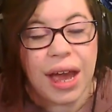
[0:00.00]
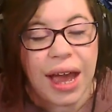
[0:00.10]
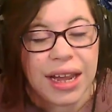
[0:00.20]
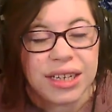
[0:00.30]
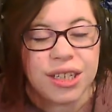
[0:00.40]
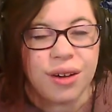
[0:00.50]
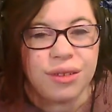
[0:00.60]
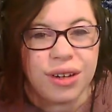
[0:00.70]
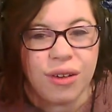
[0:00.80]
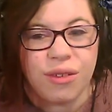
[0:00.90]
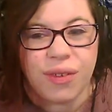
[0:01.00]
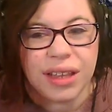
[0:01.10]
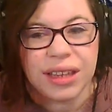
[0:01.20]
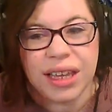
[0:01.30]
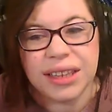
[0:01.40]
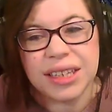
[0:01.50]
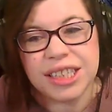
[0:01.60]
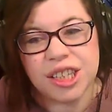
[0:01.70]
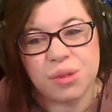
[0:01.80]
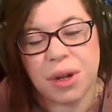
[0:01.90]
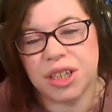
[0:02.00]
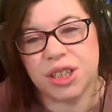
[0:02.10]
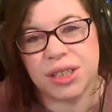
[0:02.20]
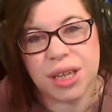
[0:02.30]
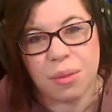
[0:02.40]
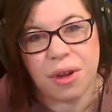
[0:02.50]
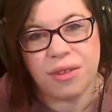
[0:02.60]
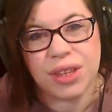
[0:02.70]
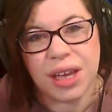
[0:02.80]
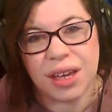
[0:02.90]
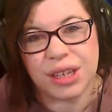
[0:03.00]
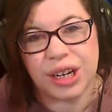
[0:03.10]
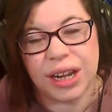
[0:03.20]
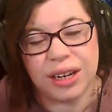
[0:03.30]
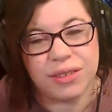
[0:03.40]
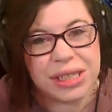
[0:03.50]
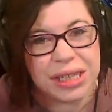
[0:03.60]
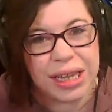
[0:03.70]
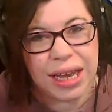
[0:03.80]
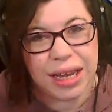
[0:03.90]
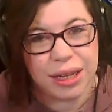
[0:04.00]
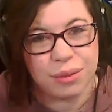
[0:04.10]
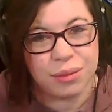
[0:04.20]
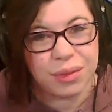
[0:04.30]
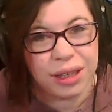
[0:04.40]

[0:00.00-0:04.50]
i don't know if i like this as much as some of the other kind of slime